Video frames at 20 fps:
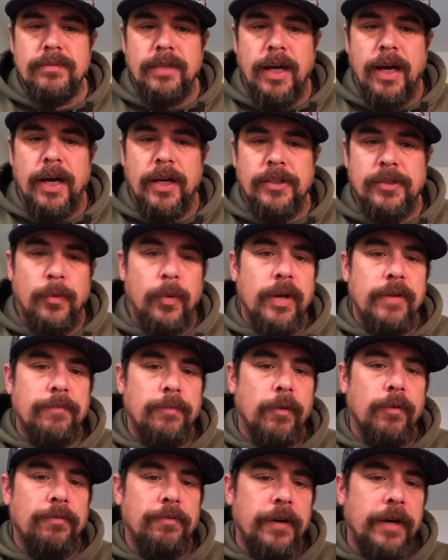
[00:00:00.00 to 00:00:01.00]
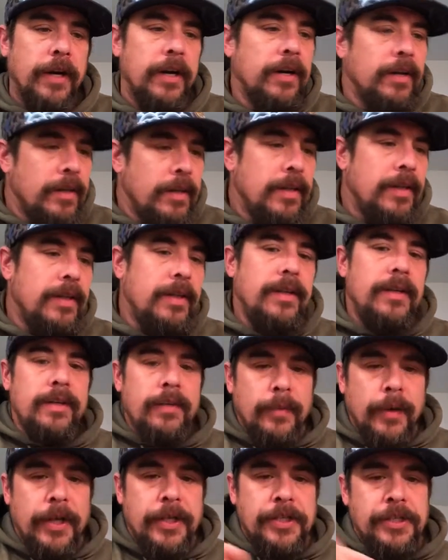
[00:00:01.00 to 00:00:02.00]
uh, 24 footer,
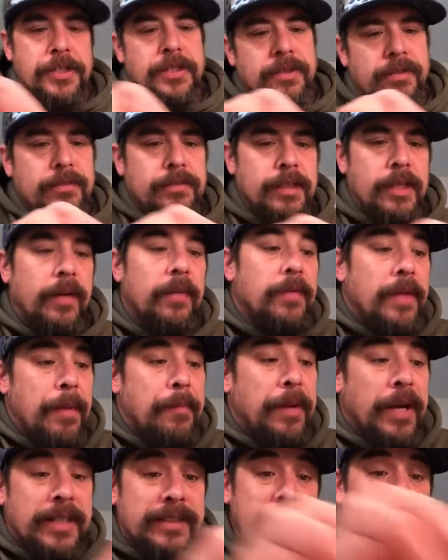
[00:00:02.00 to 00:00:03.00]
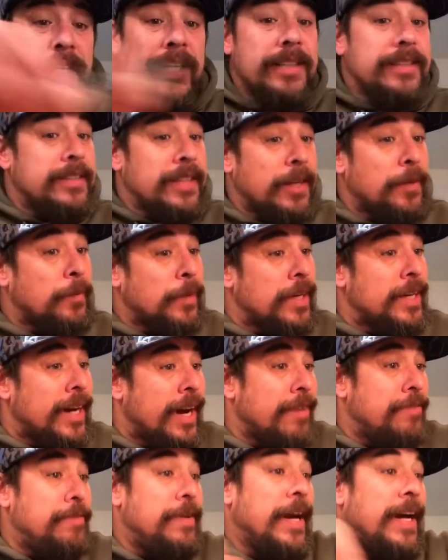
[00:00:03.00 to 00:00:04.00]
which, you know, that makes sense that it would
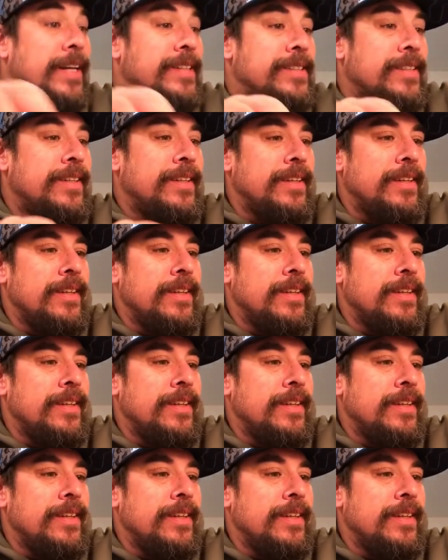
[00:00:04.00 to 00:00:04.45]
not fit.